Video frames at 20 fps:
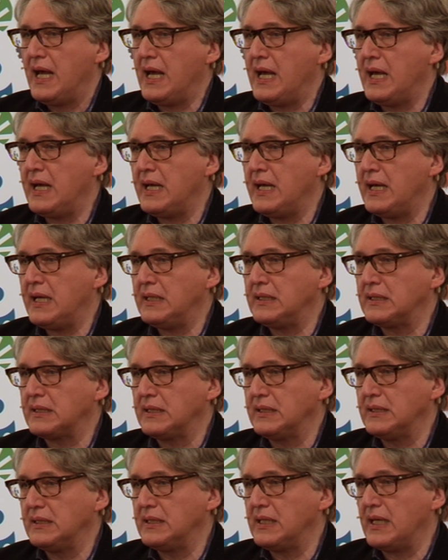And
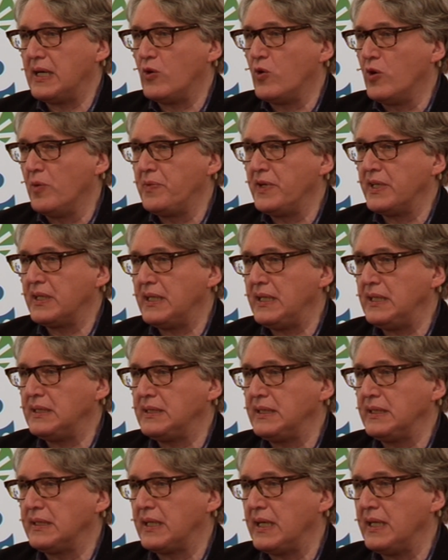
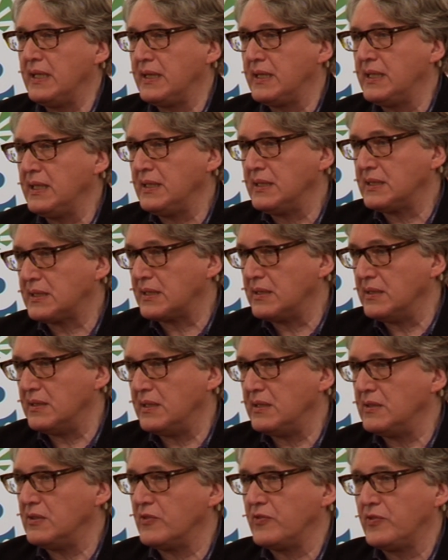operating in this
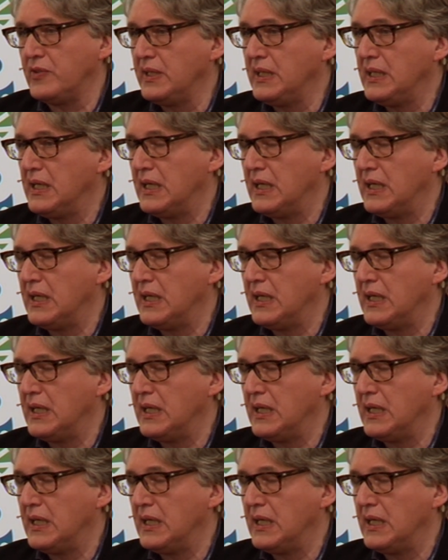kind of